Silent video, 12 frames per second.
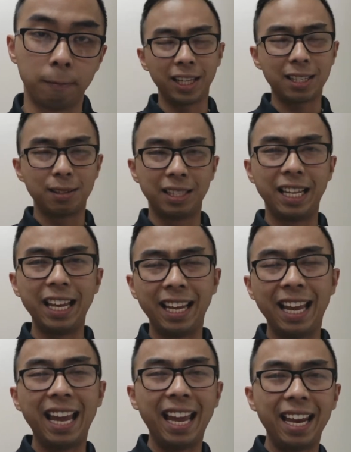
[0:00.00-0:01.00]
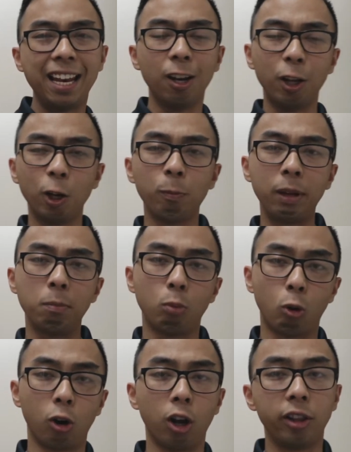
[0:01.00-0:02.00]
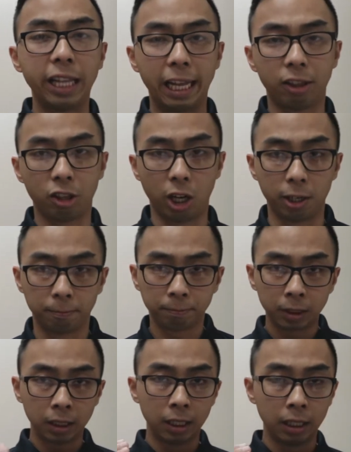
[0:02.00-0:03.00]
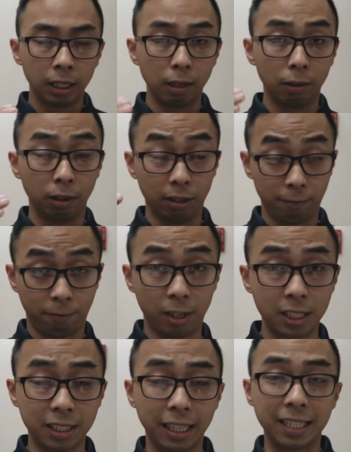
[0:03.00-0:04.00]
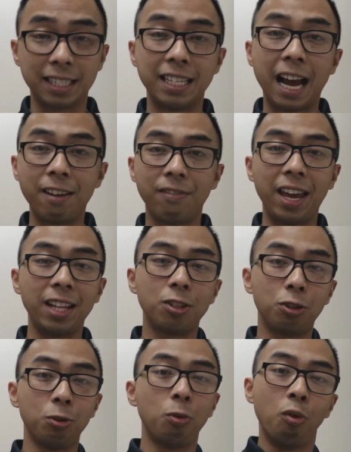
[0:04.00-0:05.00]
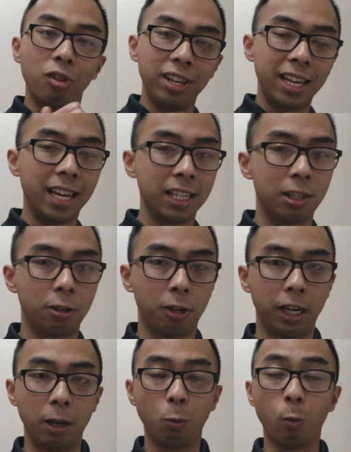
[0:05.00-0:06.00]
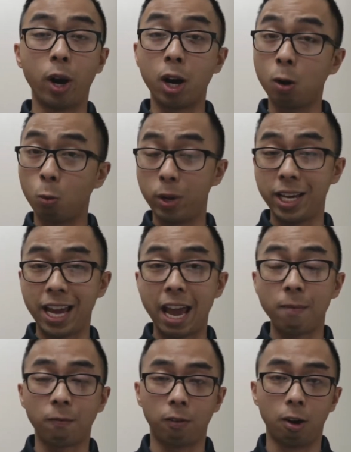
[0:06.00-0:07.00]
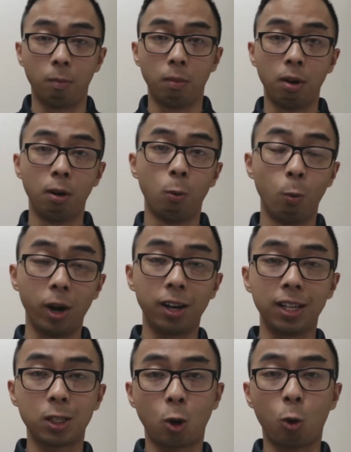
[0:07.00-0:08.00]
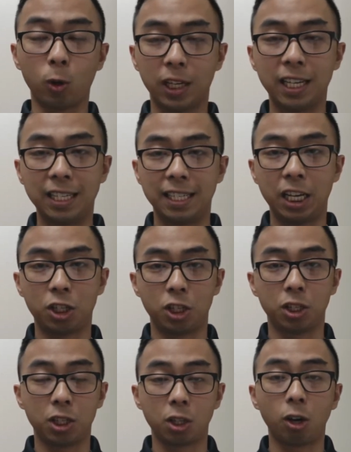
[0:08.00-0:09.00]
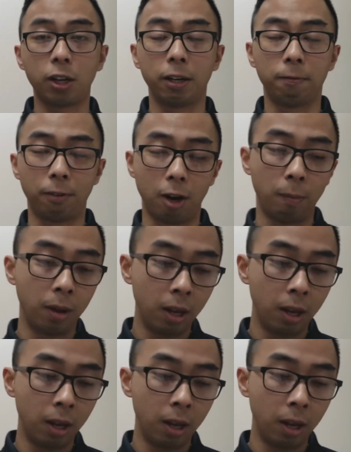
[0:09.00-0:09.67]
Let's dig in a little bit more on that thought. First, let's dive into the history, where we came from, where this organization started from.